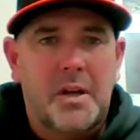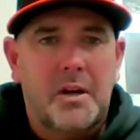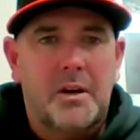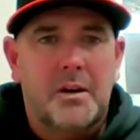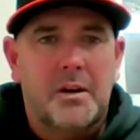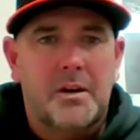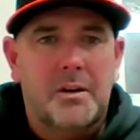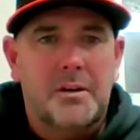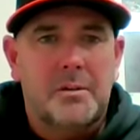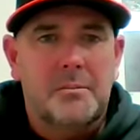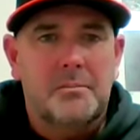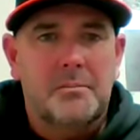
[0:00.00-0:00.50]

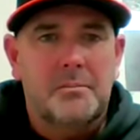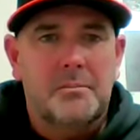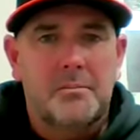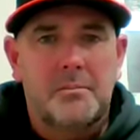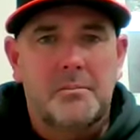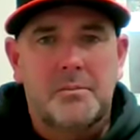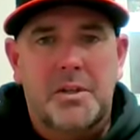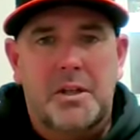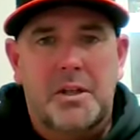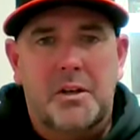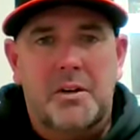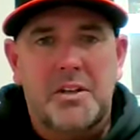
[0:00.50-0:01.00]

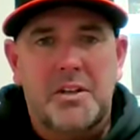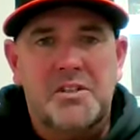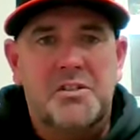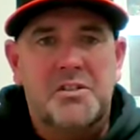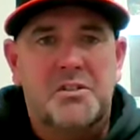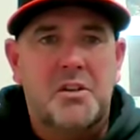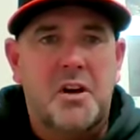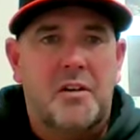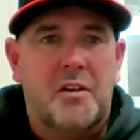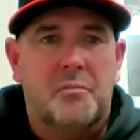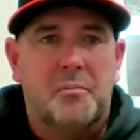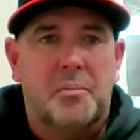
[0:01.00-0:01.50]
You know, his
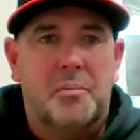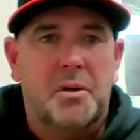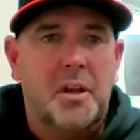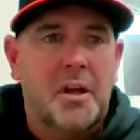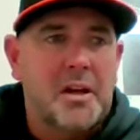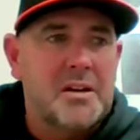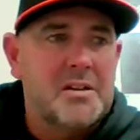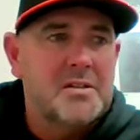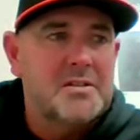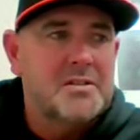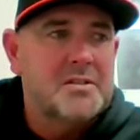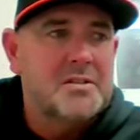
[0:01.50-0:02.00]
stuff
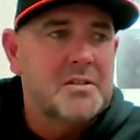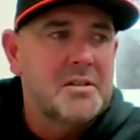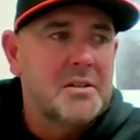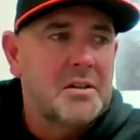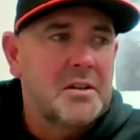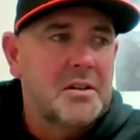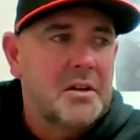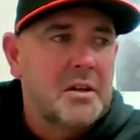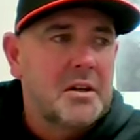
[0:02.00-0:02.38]
plays.